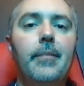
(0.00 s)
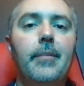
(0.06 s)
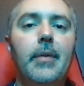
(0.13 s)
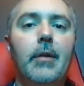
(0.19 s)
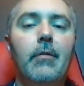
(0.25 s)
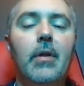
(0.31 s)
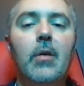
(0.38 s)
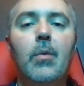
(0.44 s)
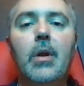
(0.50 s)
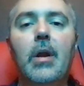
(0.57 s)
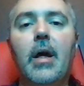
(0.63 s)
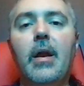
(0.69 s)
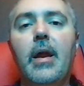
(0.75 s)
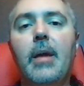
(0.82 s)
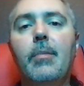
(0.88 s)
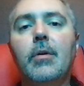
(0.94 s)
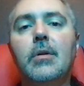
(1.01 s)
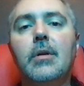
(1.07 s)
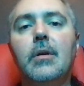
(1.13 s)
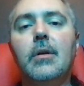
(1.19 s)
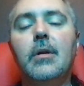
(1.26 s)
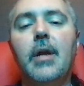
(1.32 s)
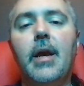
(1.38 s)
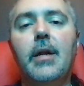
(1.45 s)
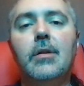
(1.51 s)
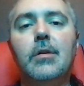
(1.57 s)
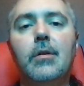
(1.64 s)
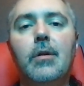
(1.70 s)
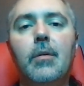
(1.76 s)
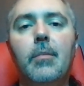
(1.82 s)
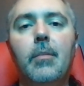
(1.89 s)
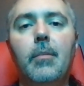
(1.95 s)
they really were not able to
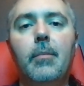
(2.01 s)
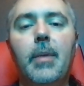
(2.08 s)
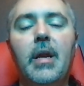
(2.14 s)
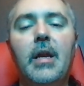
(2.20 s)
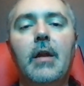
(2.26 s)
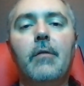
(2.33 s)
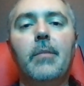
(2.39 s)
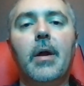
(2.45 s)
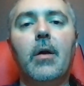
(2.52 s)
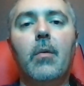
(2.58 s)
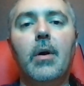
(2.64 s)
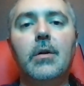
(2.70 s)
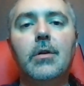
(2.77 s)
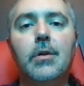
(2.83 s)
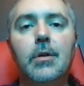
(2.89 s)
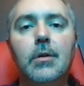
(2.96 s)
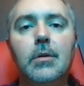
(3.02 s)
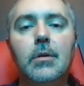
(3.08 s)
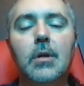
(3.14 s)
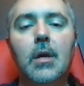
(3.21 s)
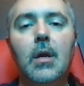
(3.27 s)
answer many of my questions.